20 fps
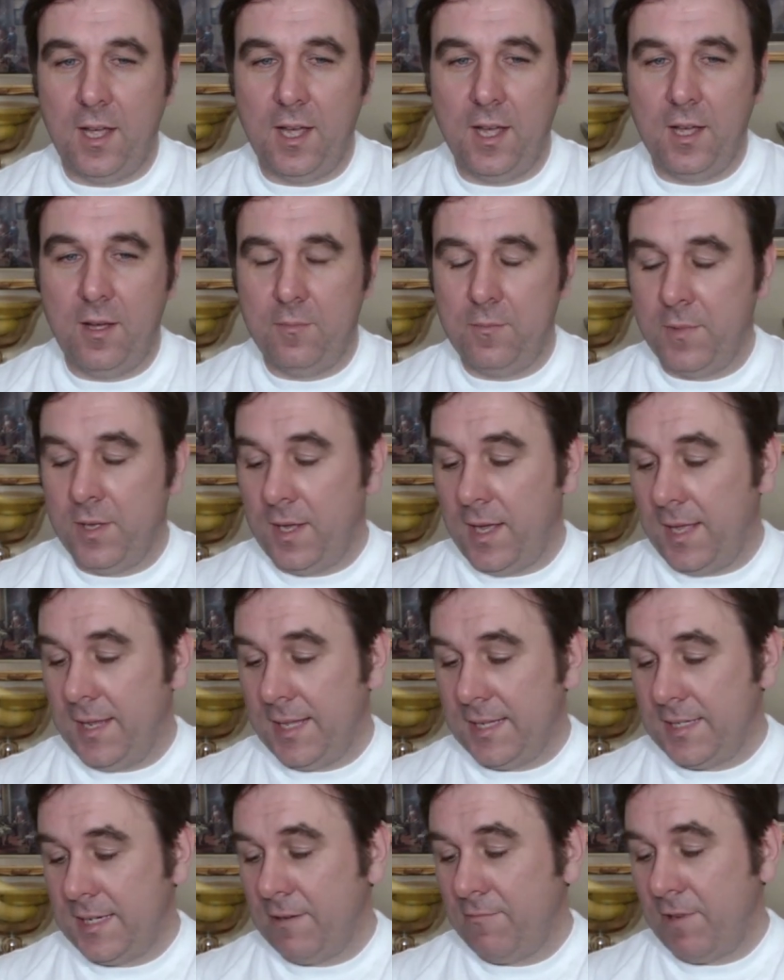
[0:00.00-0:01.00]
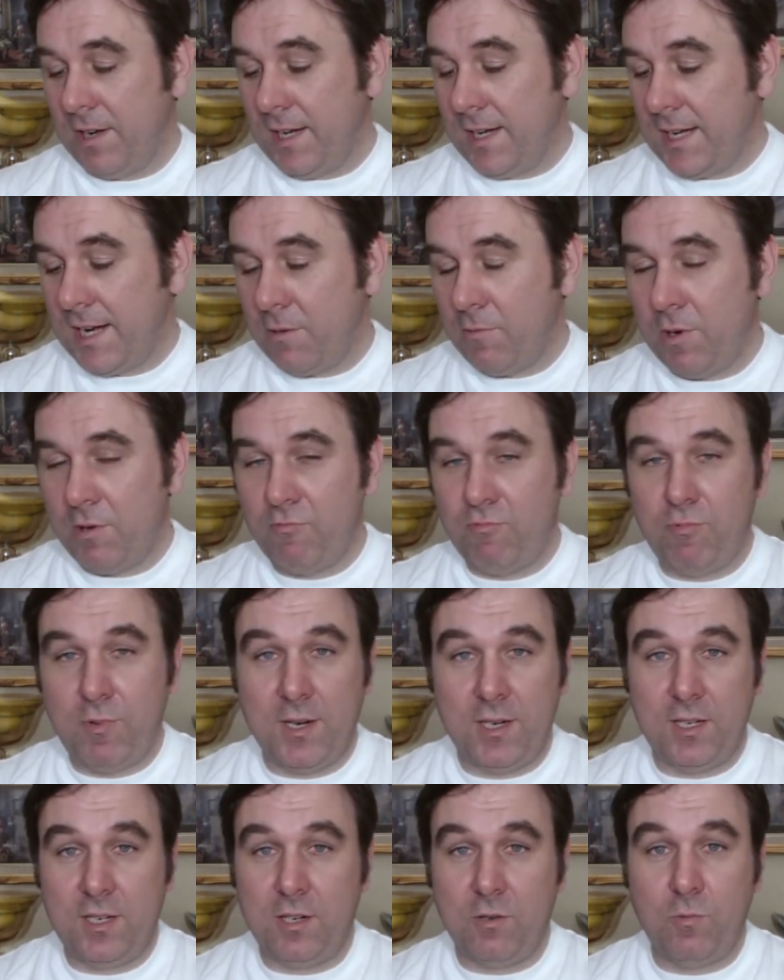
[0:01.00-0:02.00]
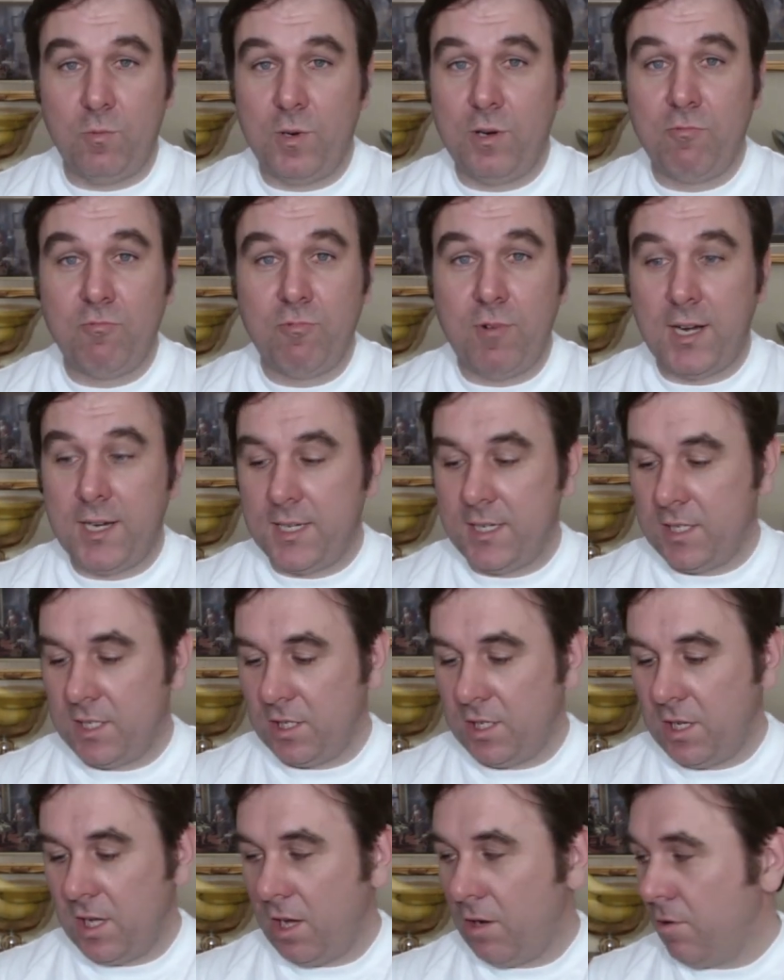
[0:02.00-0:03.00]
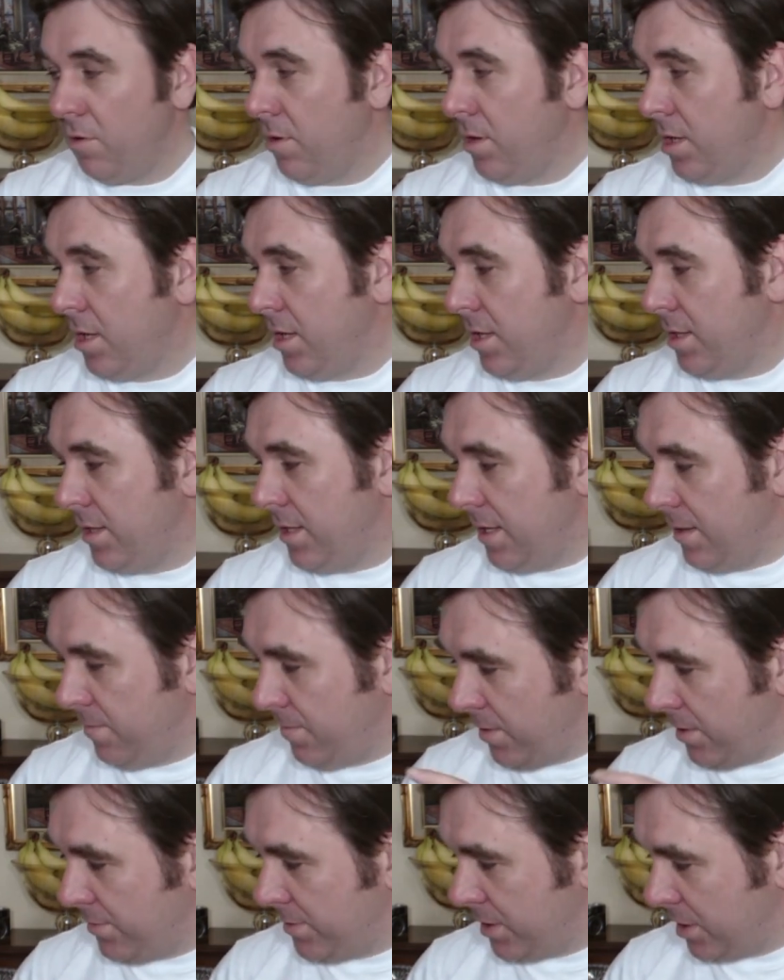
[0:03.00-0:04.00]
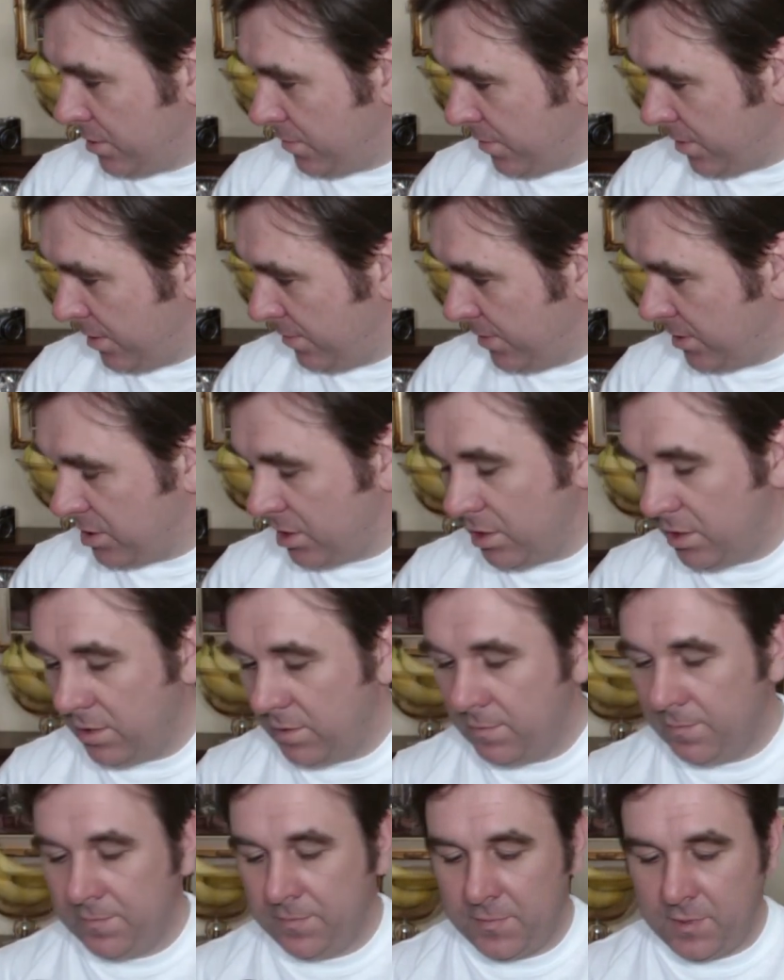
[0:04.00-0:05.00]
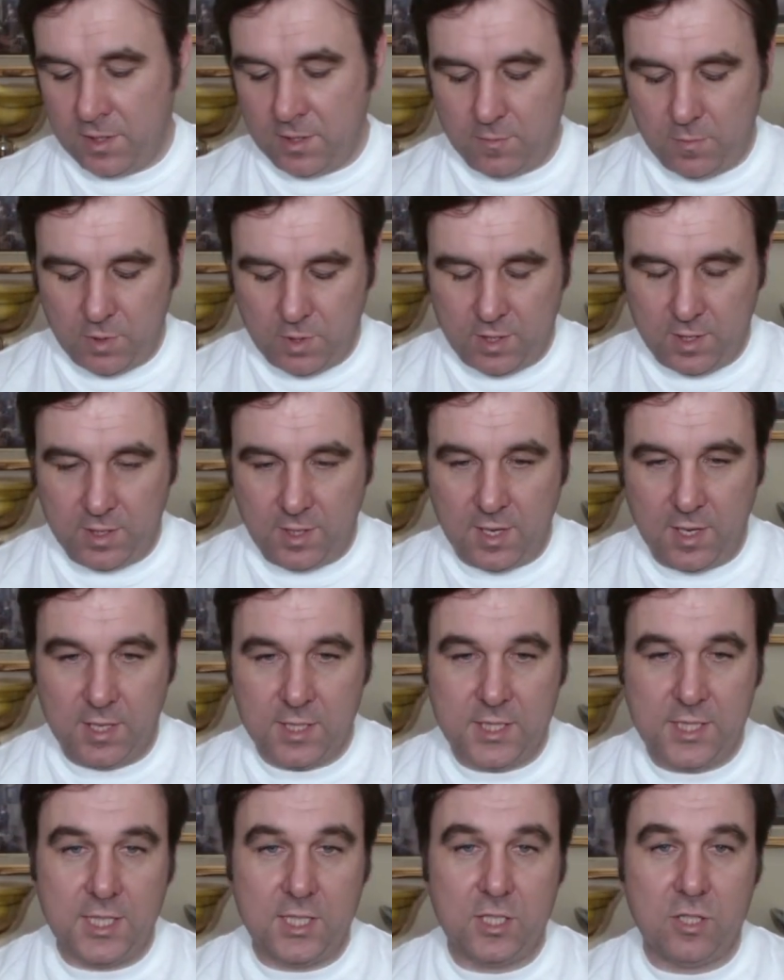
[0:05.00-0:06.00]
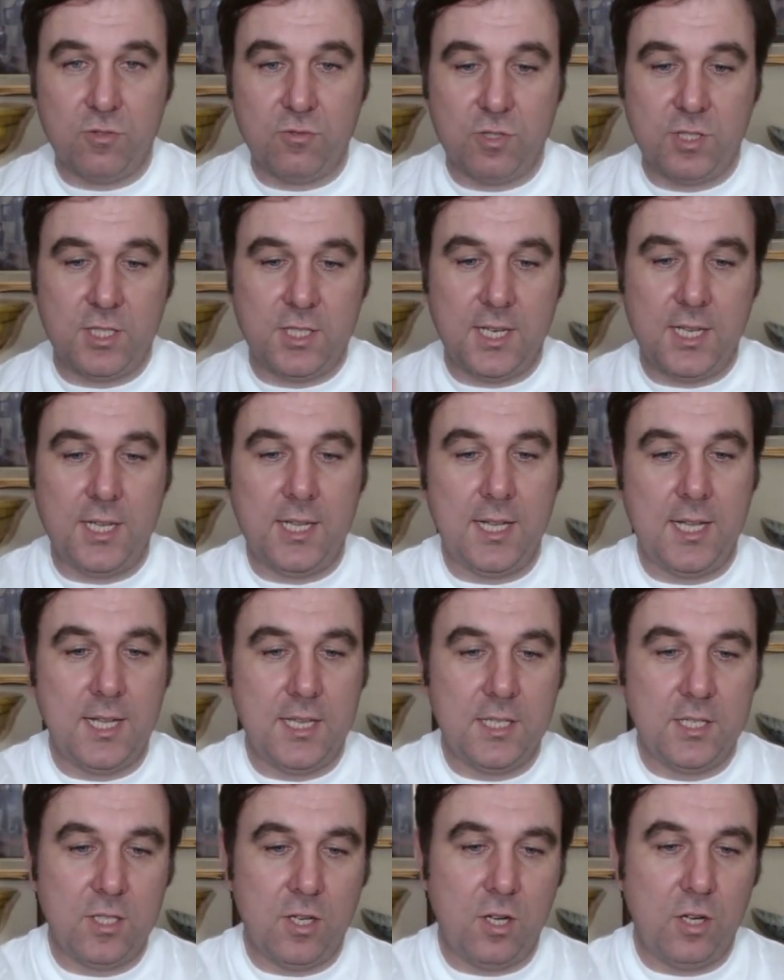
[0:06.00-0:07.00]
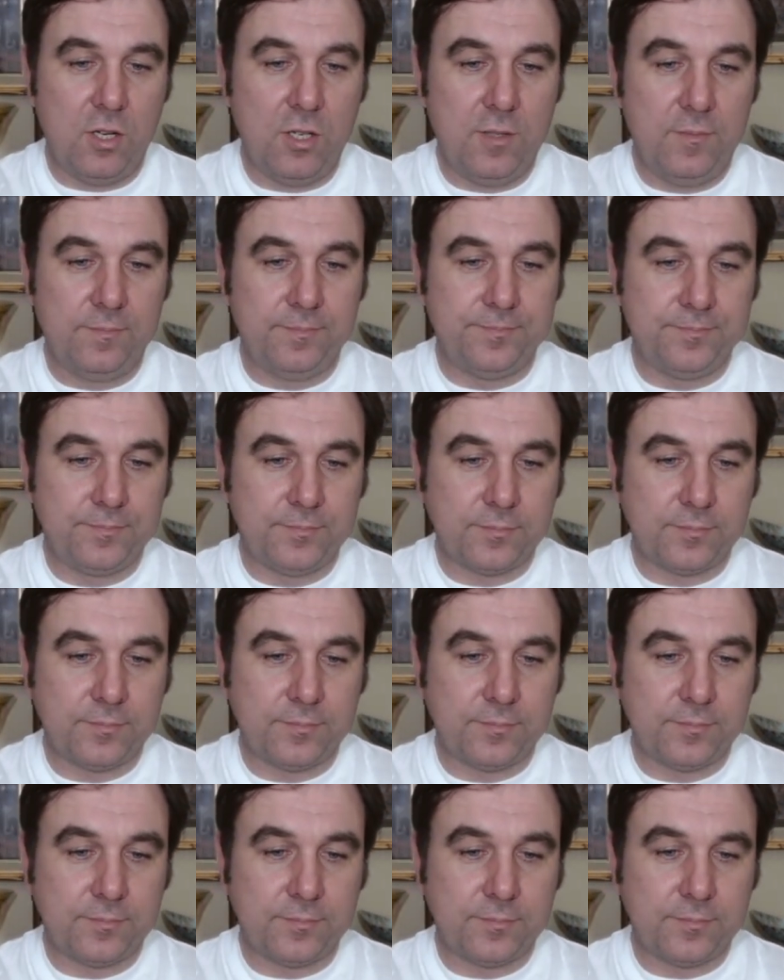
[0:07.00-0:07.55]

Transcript: Um, and that's it really. Now we, we you know we're ready to go. The five sixty-five is on. My uh, six hundred D is on.